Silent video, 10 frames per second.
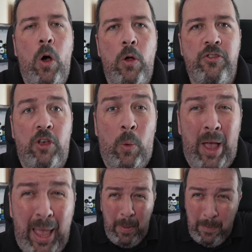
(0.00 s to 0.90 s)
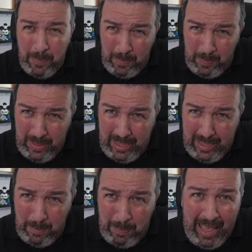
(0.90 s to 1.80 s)
also,
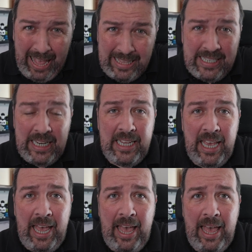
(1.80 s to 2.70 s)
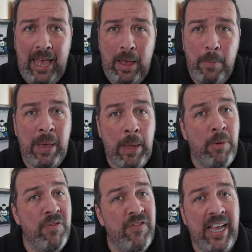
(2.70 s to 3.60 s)
parting in your hair.
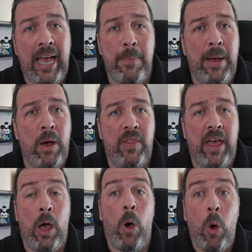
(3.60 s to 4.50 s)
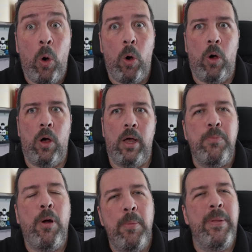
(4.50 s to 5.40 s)
People forget about that, or you're
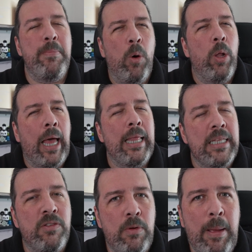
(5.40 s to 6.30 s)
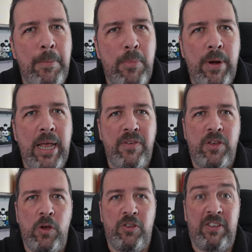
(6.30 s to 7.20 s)
probably more likely to remember it
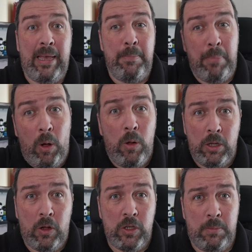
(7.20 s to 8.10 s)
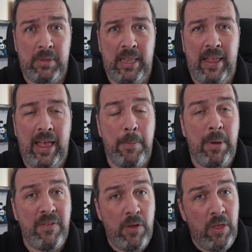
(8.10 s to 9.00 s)
if you're, say, bald or something like that,
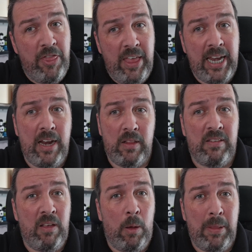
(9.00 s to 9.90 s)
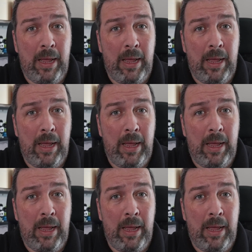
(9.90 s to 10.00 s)
but if you're thinning on top